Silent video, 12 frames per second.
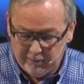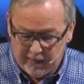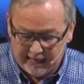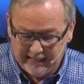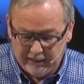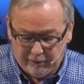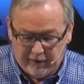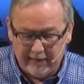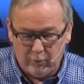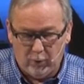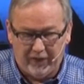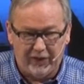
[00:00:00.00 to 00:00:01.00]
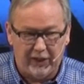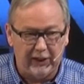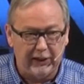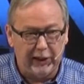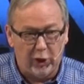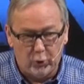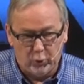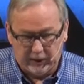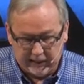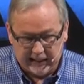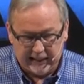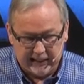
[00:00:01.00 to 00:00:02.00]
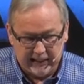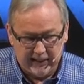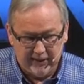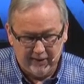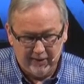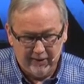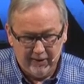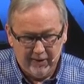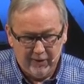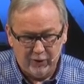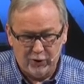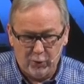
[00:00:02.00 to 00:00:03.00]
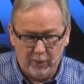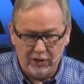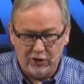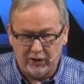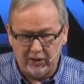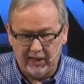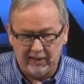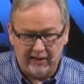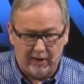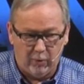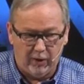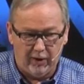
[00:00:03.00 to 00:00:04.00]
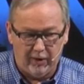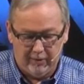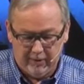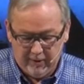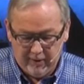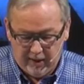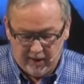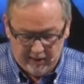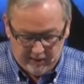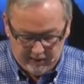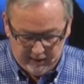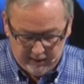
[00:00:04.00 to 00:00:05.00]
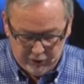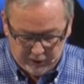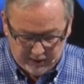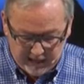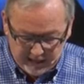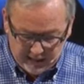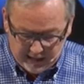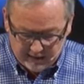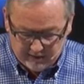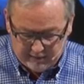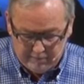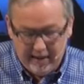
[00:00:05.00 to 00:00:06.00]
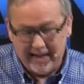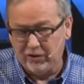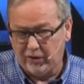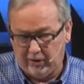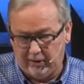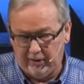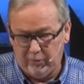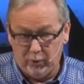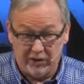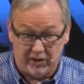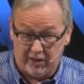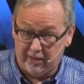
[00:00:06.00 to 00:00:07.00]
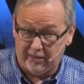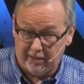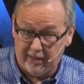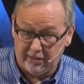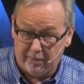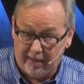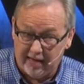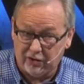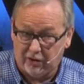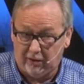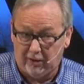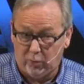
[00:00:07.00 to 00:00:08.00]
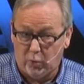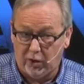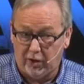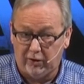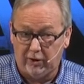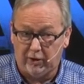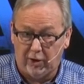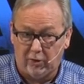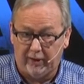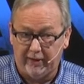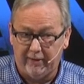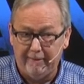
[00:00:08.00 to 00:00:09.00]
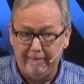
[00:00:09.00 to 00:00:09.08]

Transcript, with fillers: identifying with the lowly, there's two ways you can take that word. Uh, you can take it as a masculine, which it is. It is a masculine word, the lowly.